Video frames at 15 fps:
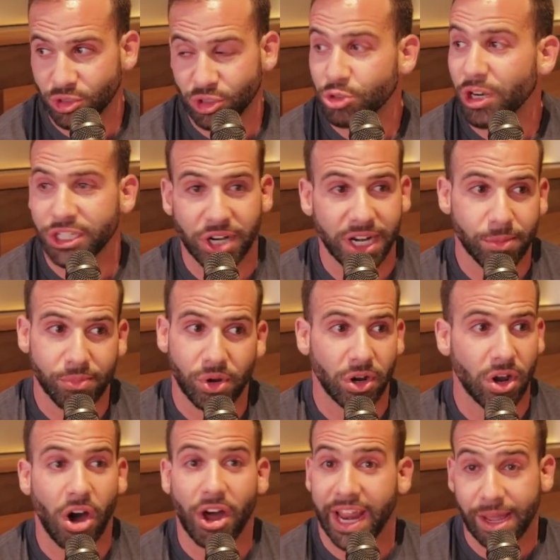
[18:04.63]
strength training
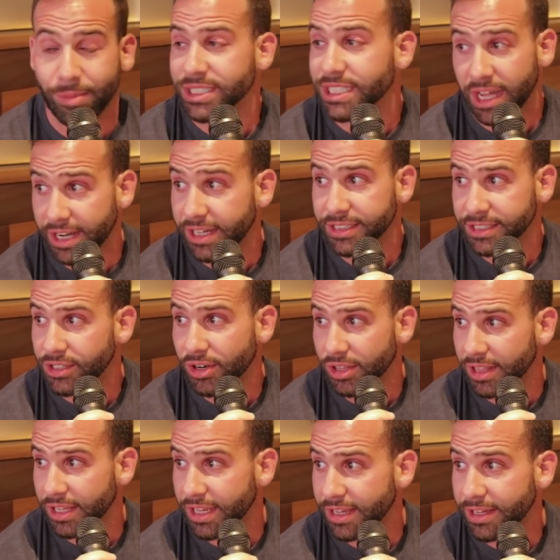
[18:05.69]
book on Amazon. It is
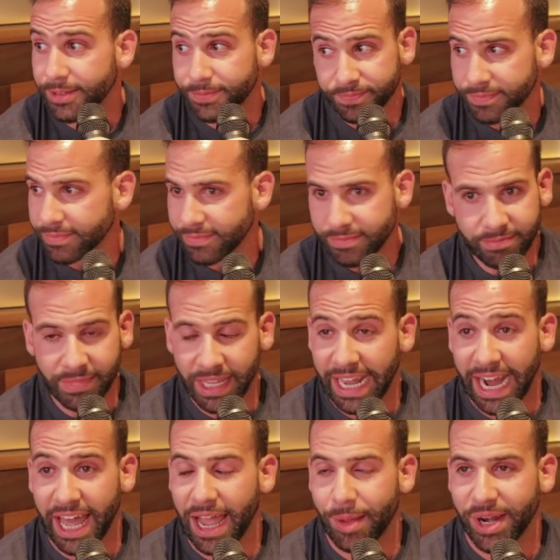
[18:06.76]
certainly,
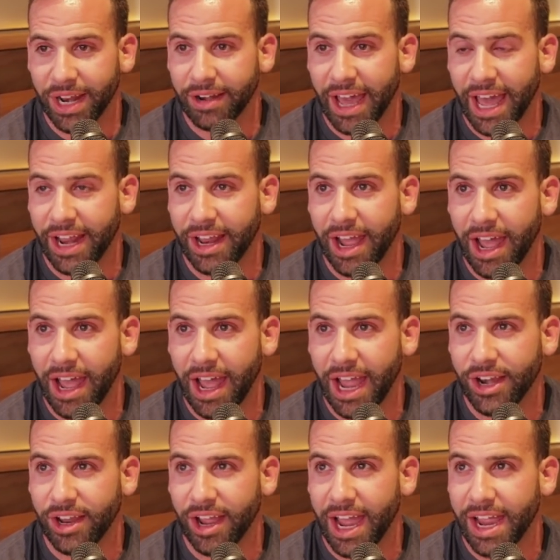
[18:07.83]
and I mean I
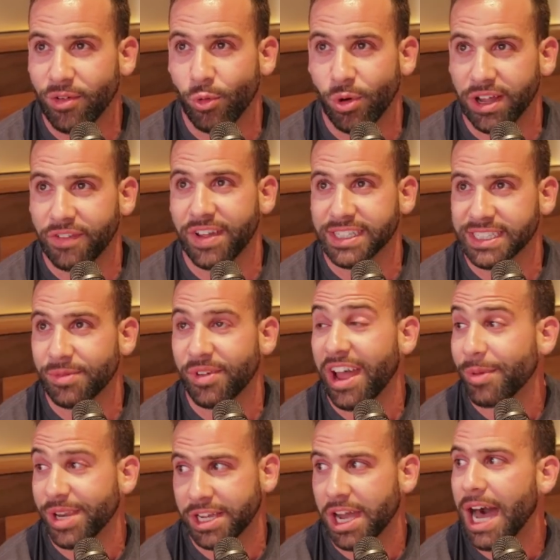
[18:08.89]
have a rough estimate of
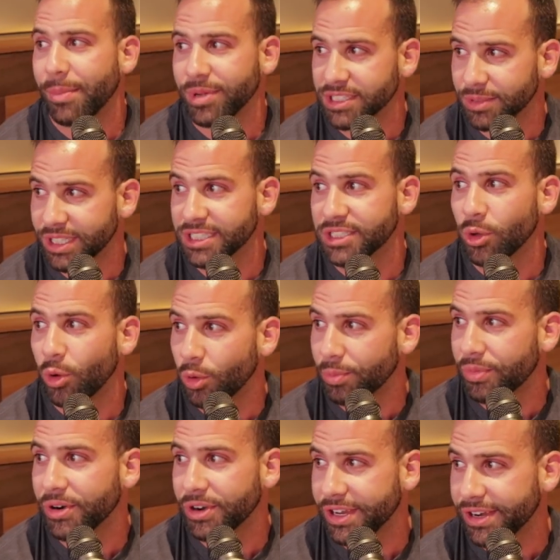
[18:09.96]
how many copies are being
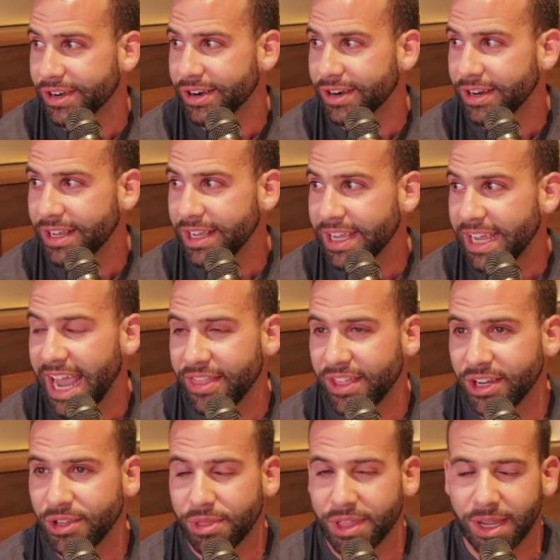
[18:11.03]
sold per year. And
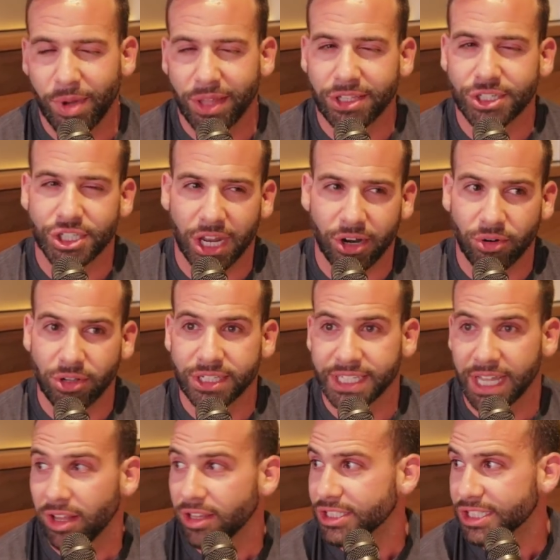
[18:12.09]
then you think about the general
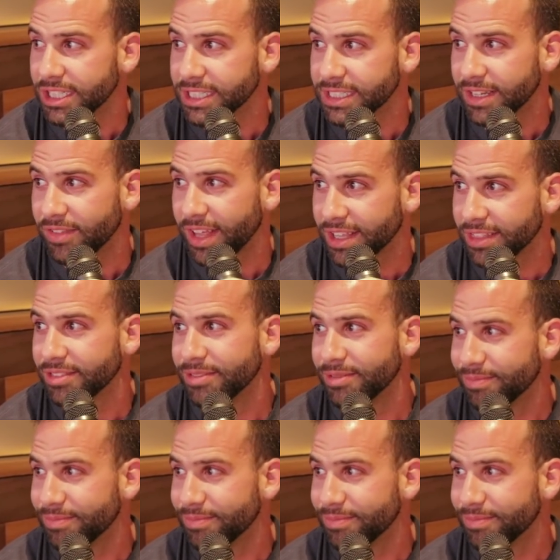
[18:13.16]
intelligence of, like,